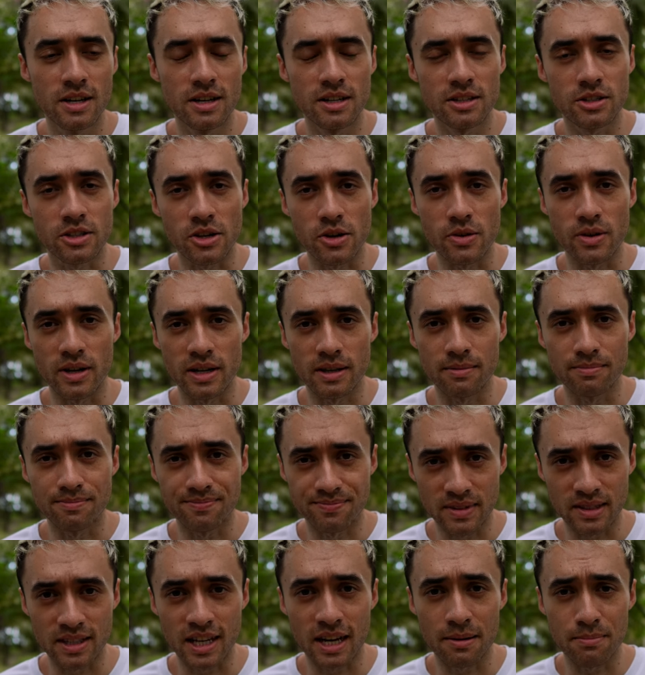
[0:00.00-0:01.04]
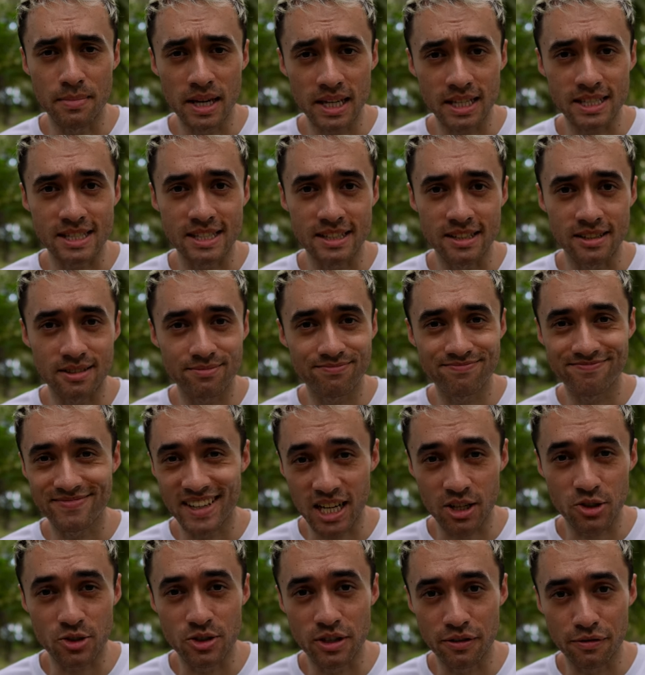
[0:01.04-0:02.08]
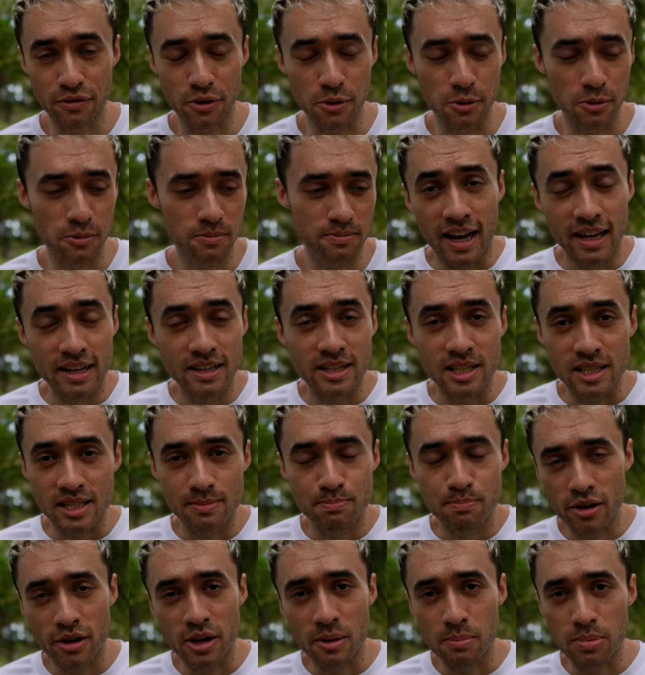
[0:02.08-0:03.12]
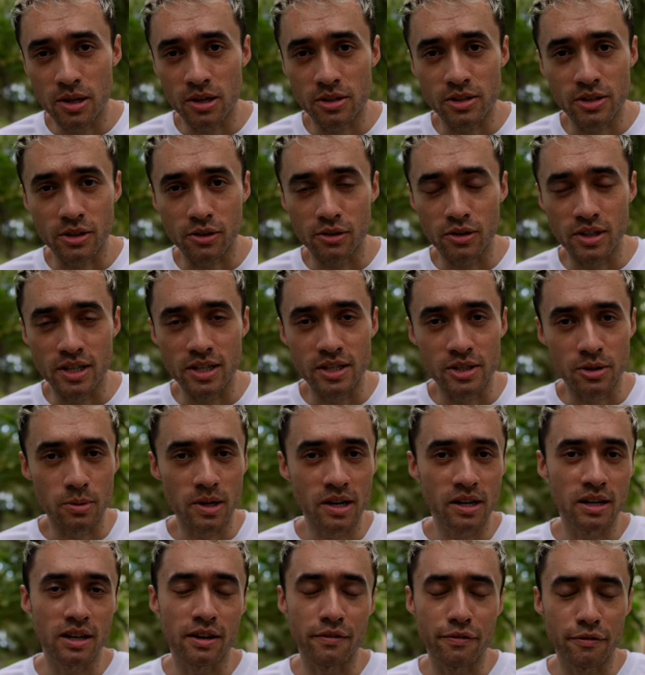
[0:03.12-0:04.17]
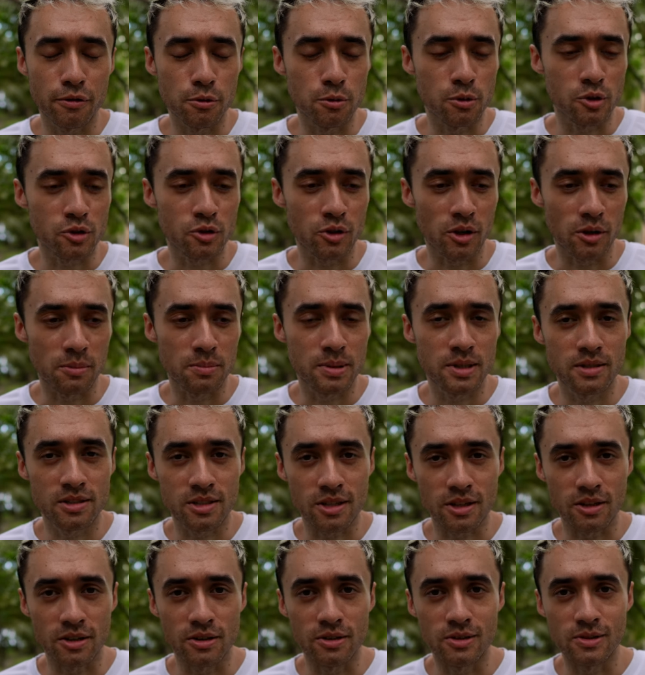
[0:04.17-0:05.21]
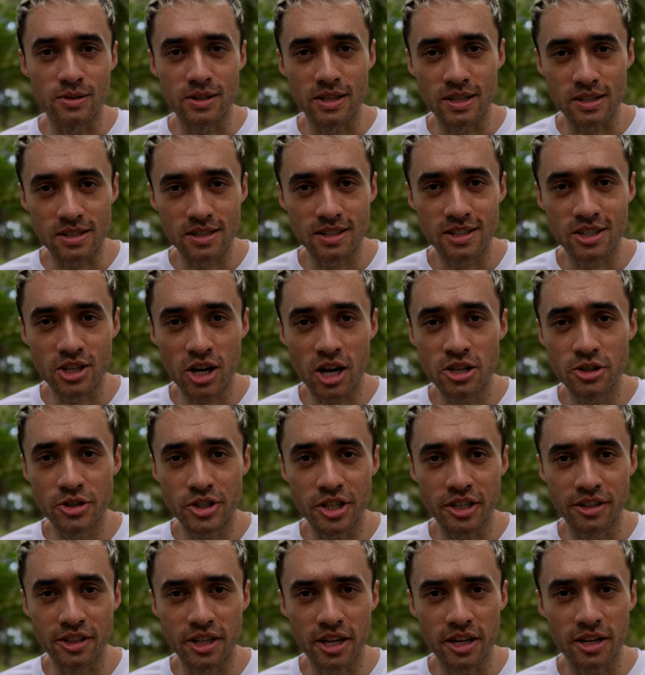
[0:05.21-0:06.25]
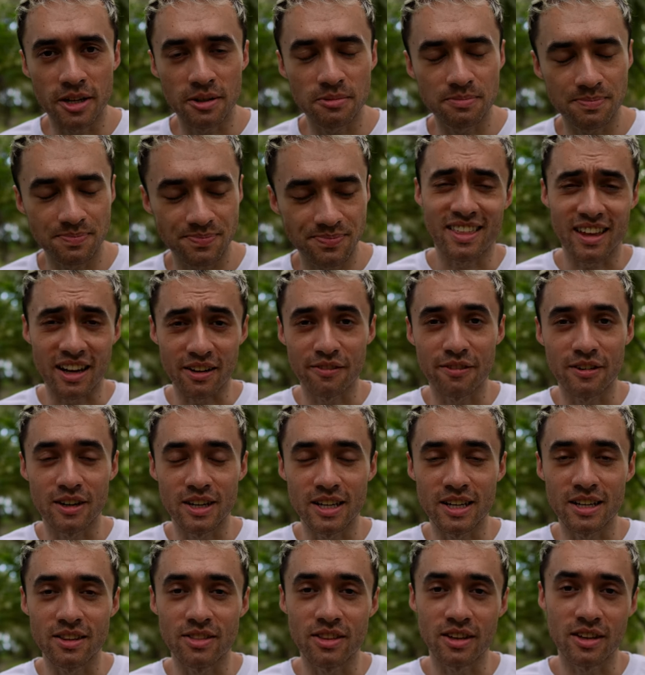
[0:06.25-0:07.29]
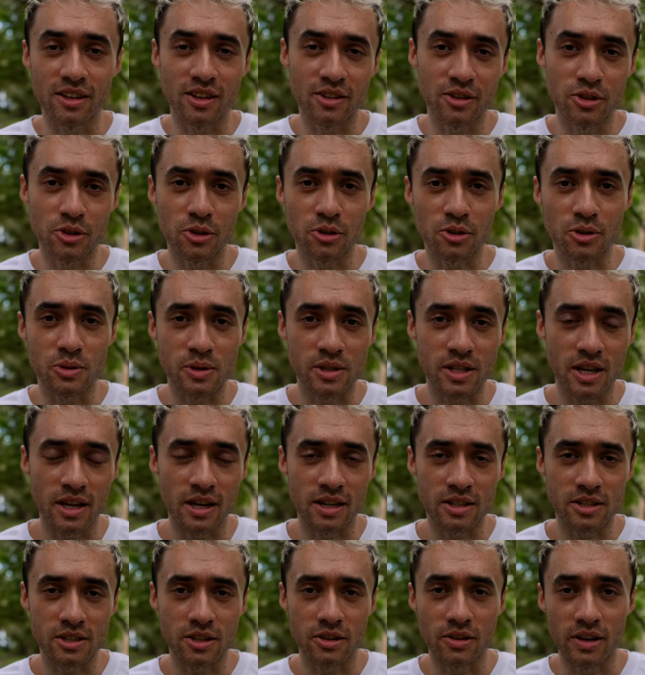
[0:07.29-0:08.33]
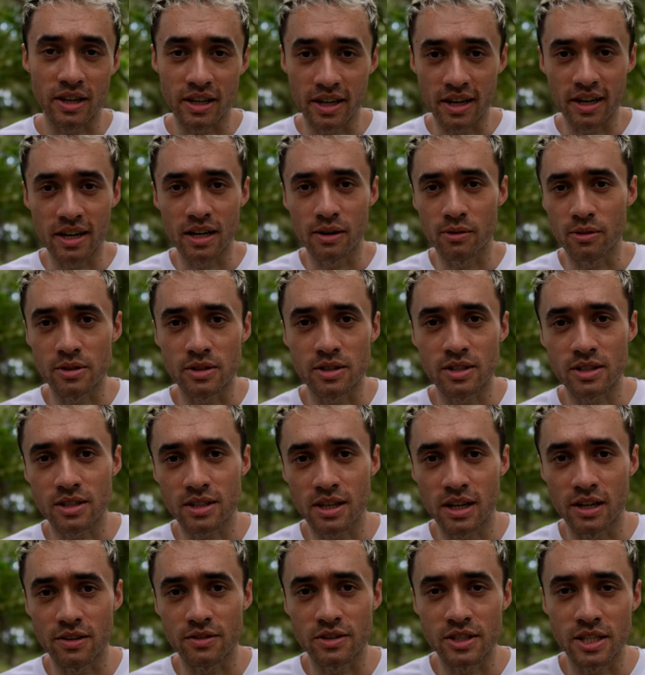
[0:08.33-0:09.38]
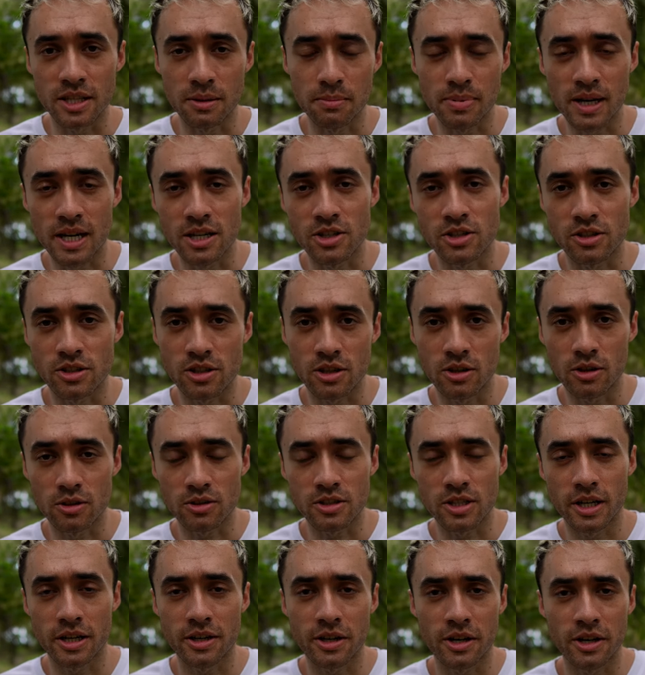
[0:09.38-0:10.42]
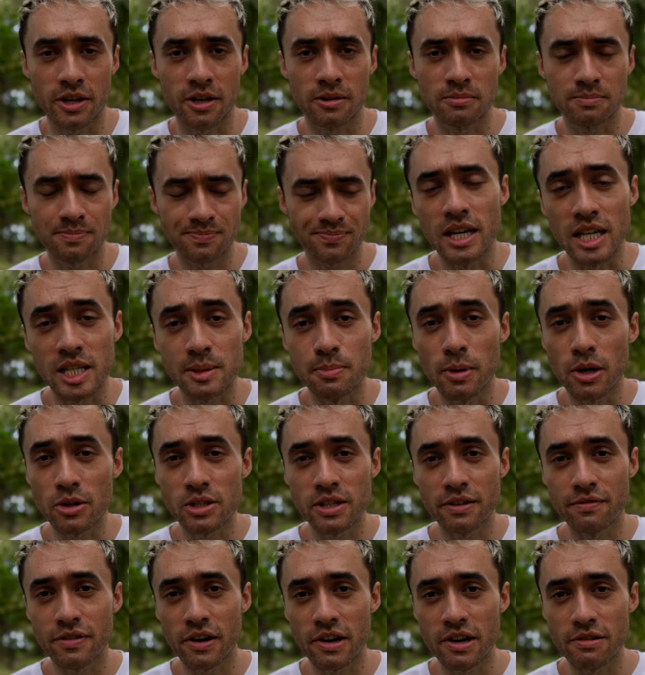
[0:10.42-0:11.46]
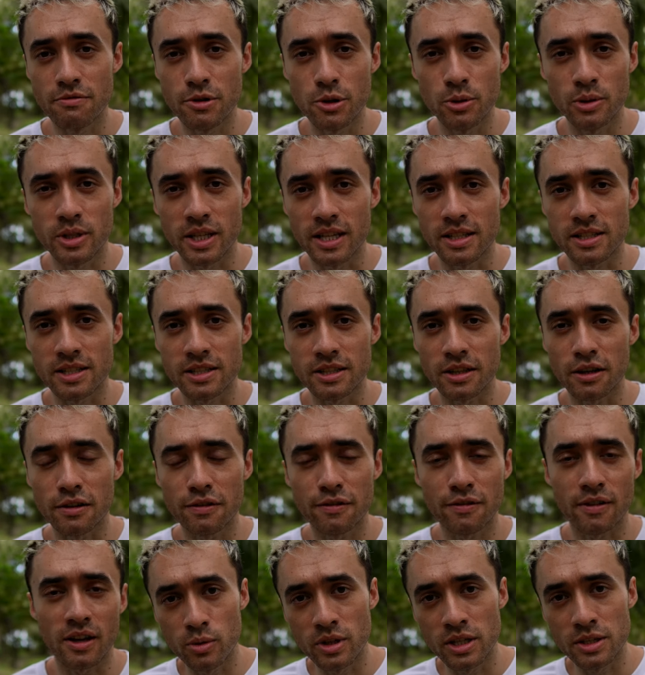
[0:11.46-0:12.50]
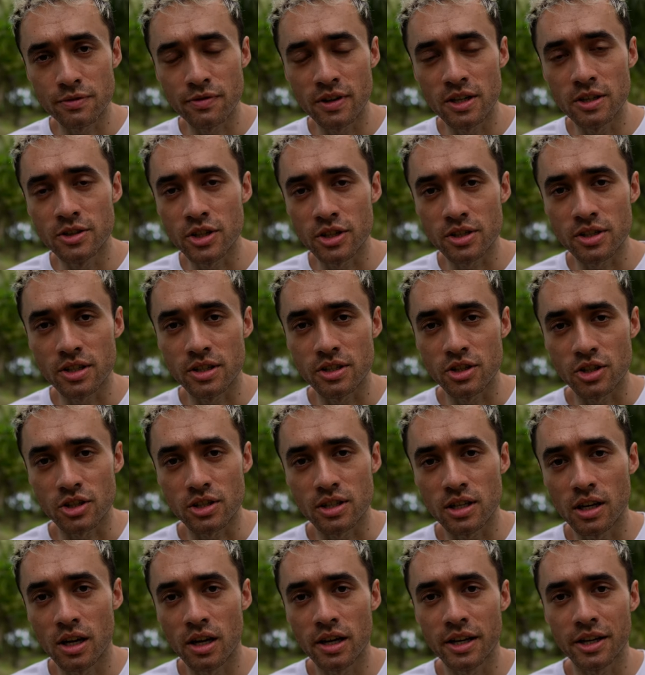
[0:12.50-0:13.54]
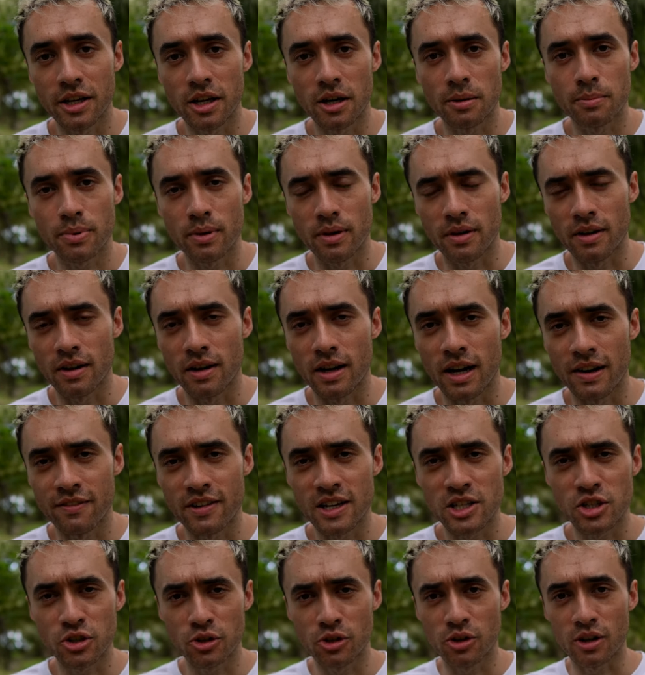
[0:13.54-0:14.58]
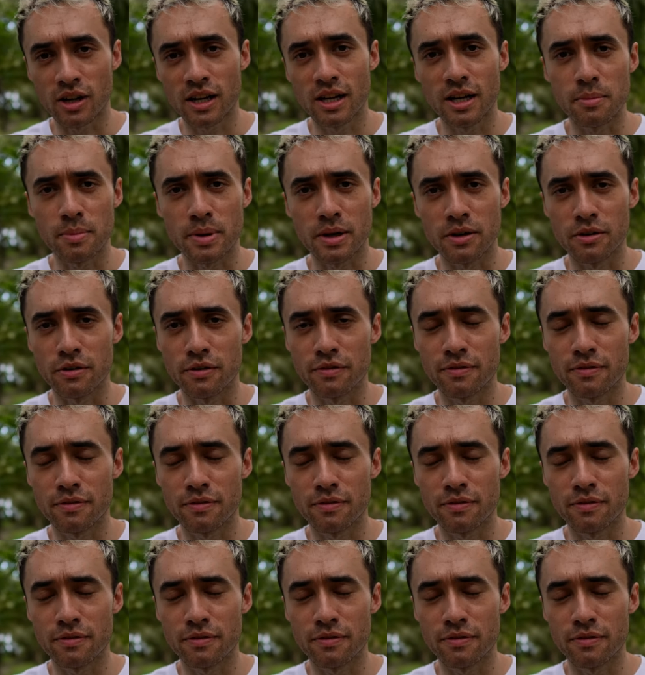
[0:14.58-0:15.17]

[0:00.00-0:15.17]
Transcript: So that makes it extra difficult. And it's 30 plus degrees, you're wearing like full scrubs, so it's a challenging day. Thankfully, the other doctor was there, so again, I was kind of seeing patients alongside her. It's mostly very routine stuff. All these villagers are just lining up. I've actually got a clip here